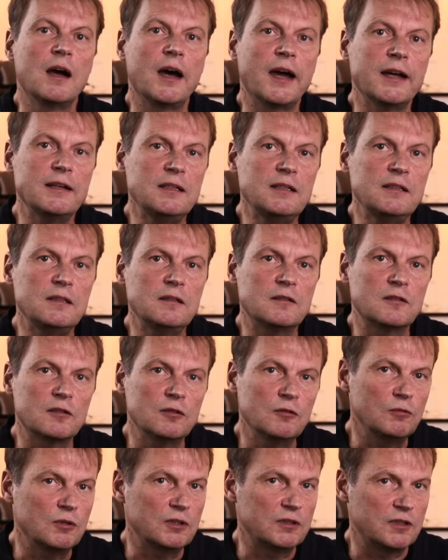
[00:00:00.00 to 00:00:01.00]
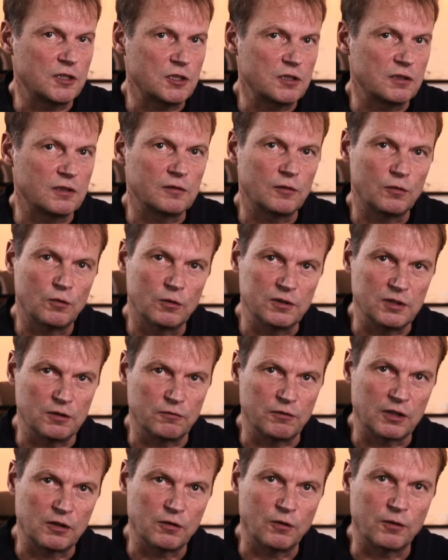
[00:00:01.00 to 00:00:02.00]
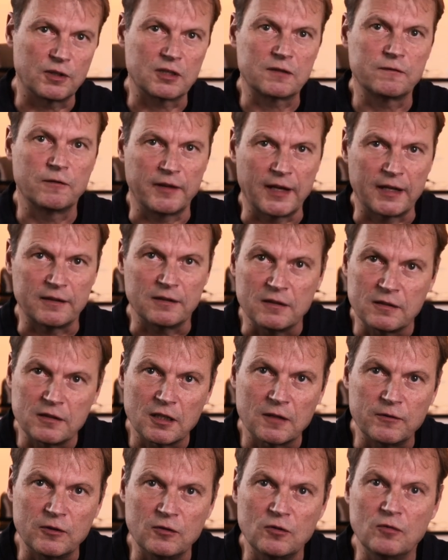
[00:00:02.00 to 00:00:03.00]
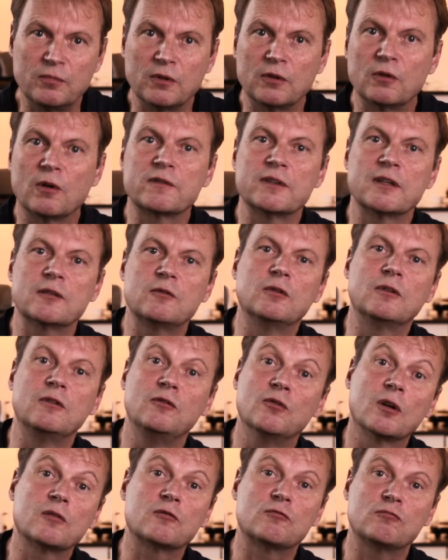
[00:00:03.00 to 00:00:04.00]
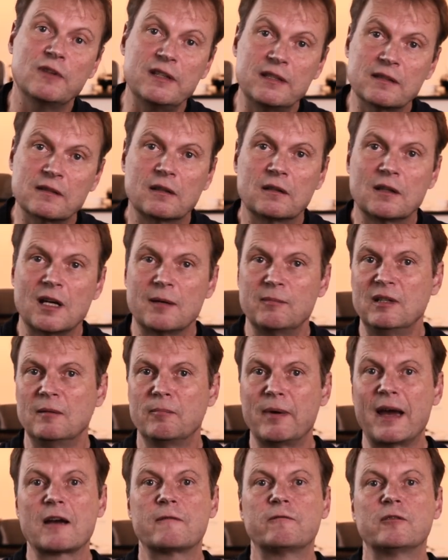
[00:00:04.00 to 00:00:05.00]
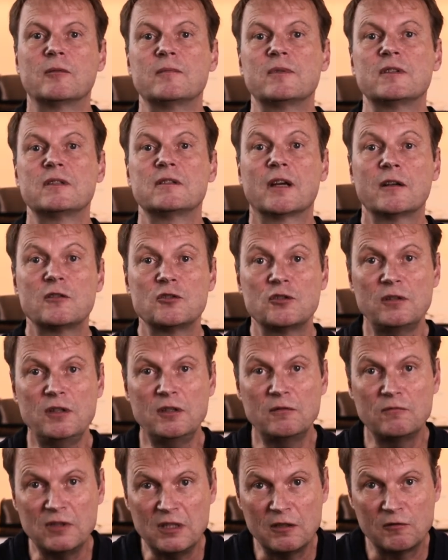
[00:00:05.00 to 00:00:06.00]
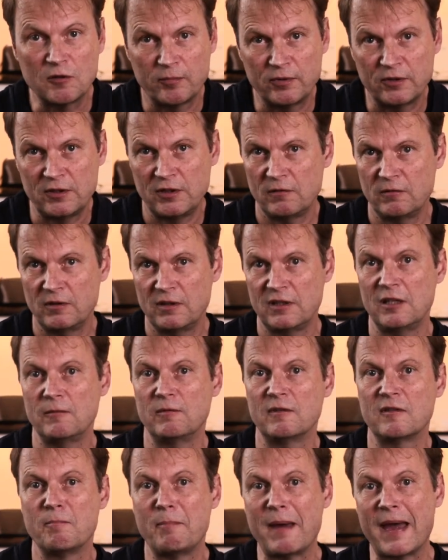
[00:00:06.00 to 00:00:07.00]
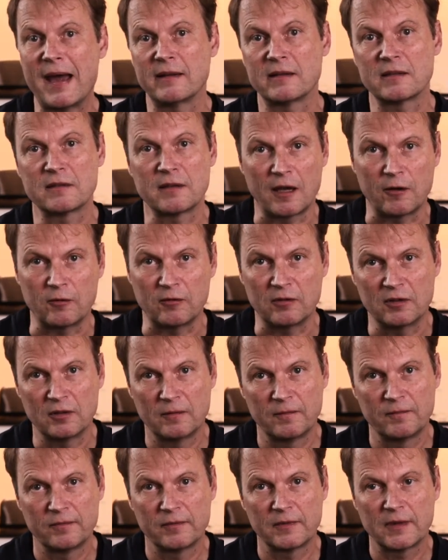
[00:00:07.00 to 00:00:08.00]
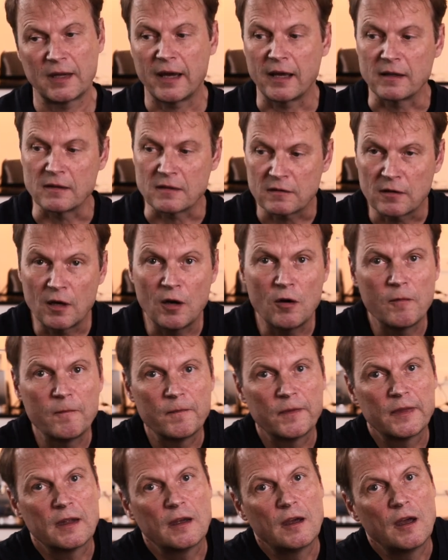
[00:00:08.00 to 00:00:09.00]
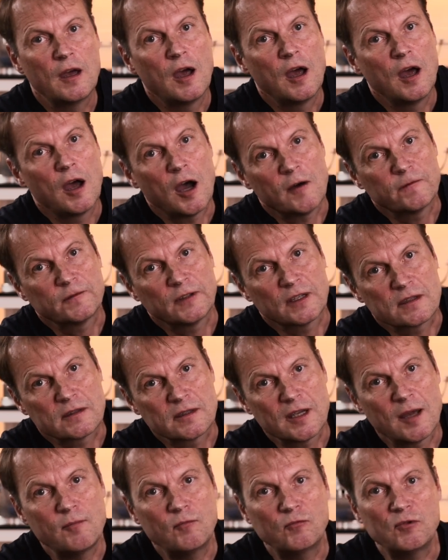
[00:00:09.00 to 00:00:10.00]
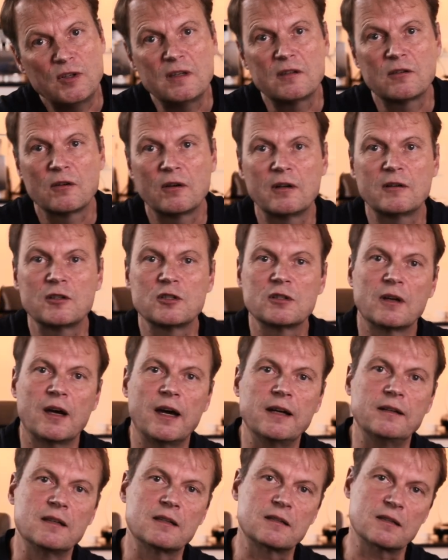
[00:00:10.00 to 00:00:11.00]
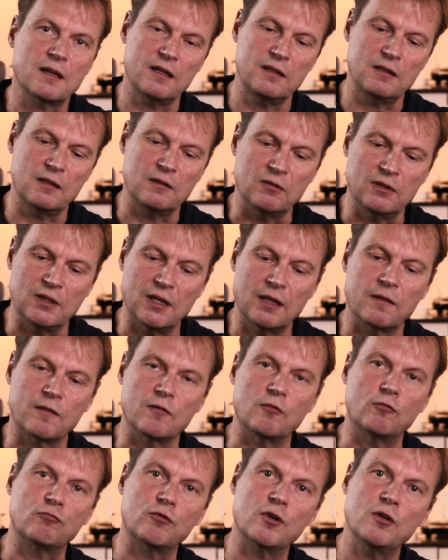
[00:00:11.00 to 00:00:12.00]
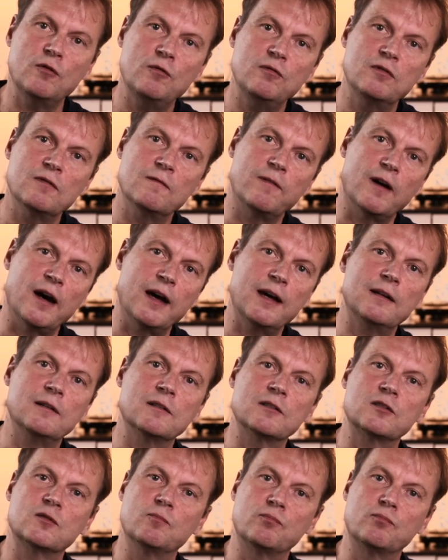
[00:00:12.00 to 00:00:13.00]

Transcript: I needed 2 additional audio recorders for that interview because I could not risk coming back from such a unique opportunity with bad sound. And so, after some research, I decided to get the Rode Wireless